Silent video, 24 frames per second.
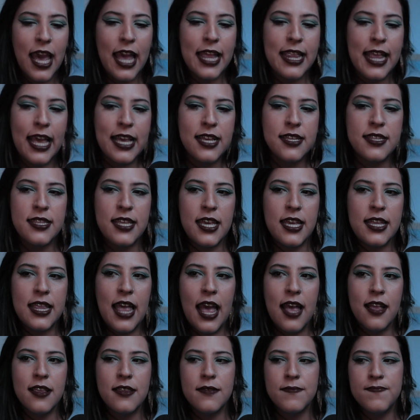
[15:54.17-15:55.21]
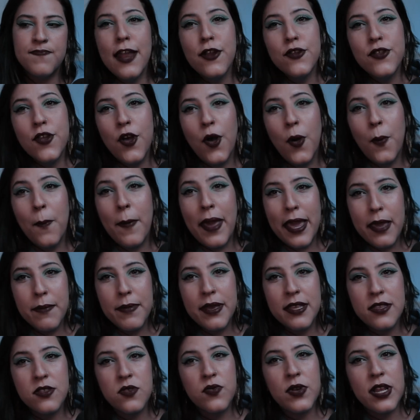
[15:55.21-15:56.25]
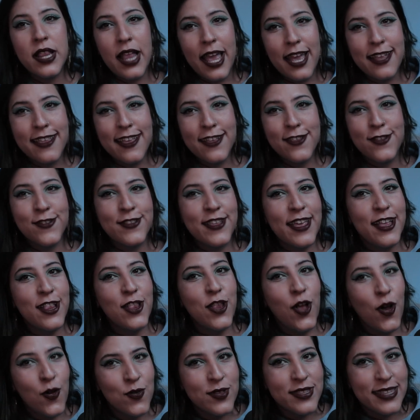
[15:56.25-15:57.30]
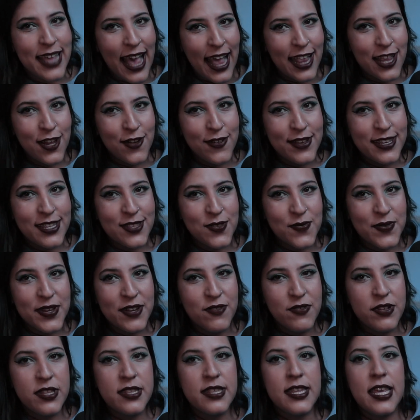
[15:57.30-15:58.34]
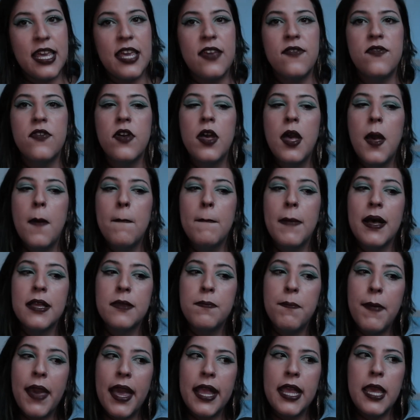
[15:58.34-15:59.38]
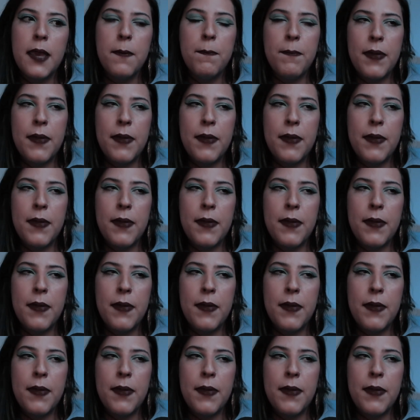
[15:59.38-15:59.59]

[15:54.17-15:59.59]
and I see that, I don't know, maybe it's related to the low salaries we receive, but many